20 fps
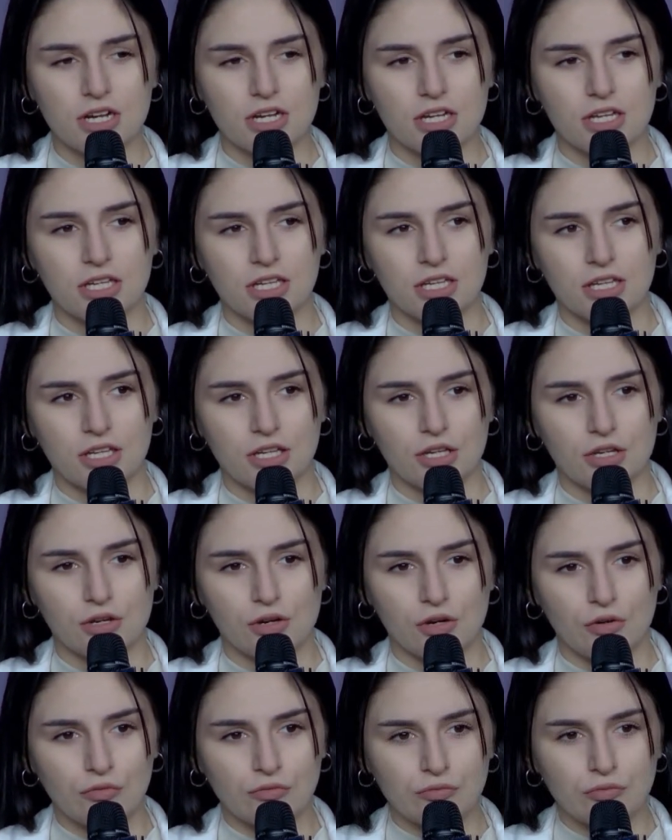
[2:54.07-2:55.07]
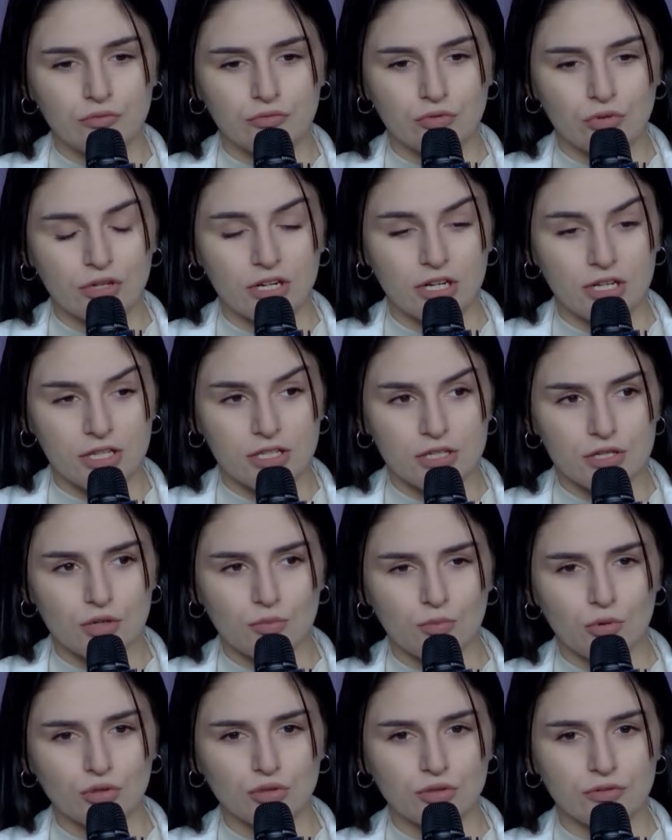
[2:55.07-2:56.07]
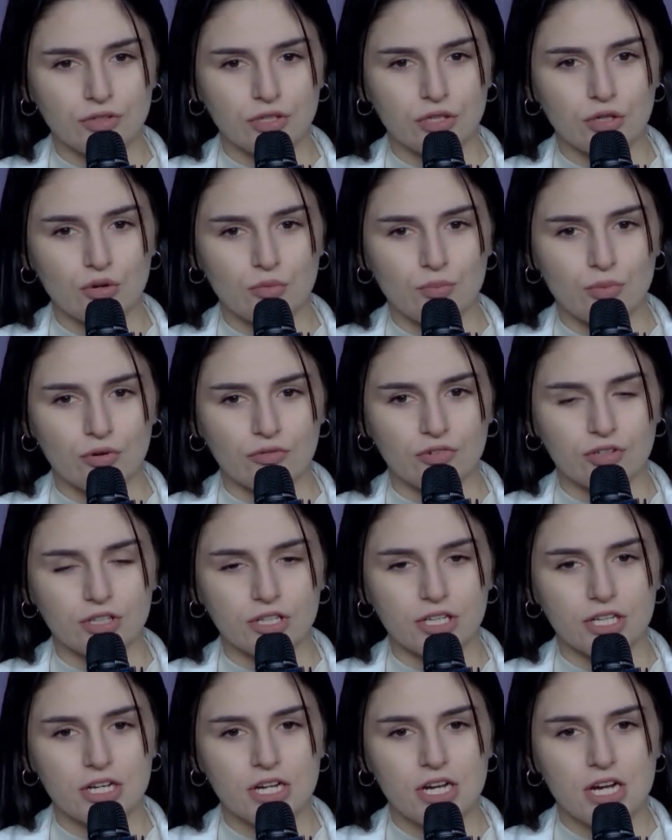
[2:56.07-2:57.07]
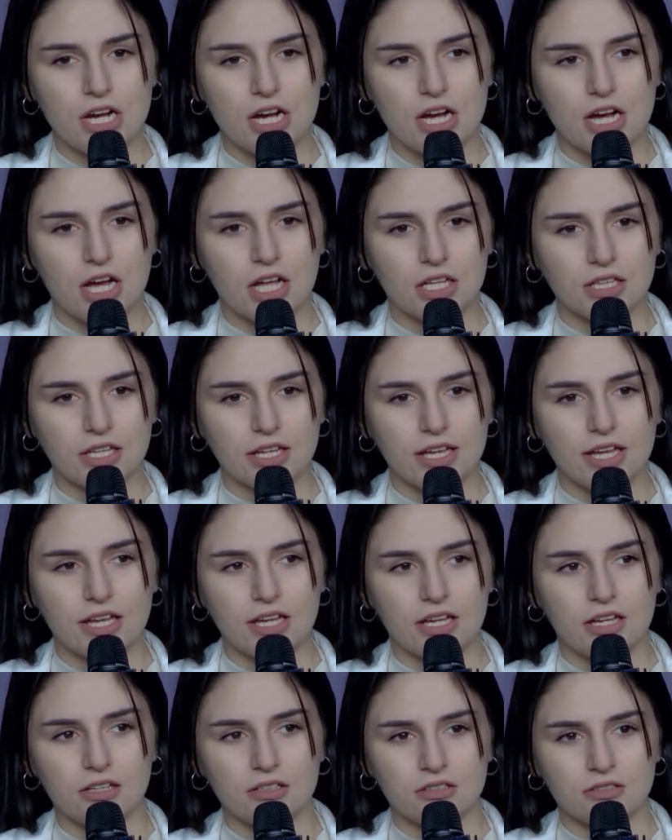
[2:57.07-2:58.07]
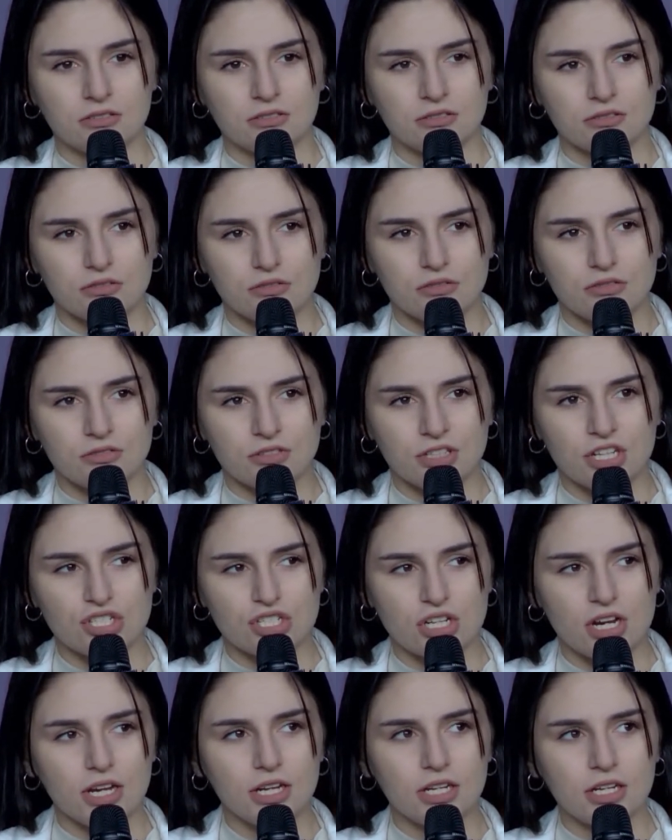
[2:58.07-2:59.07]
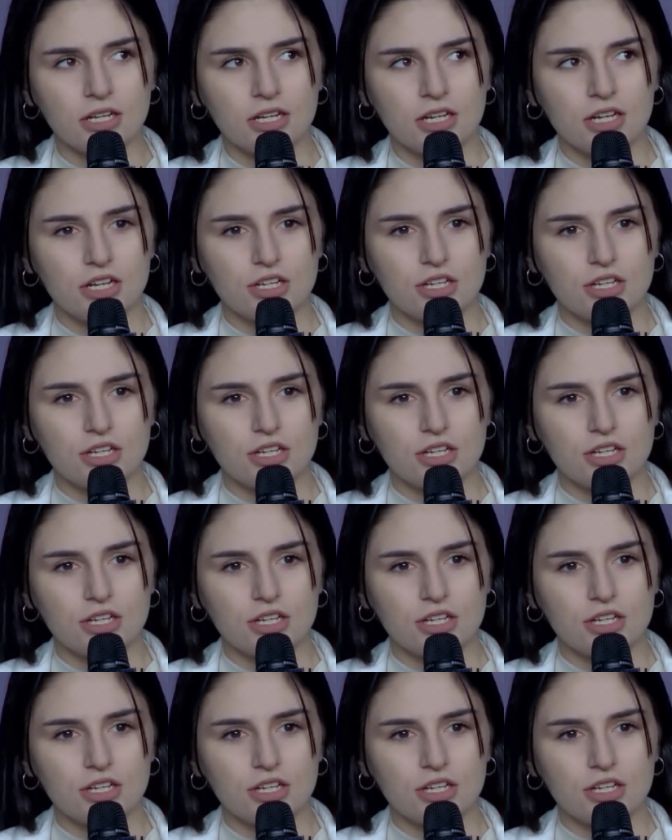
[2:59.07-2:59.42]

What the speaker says: held a number of meetings, manifestations, international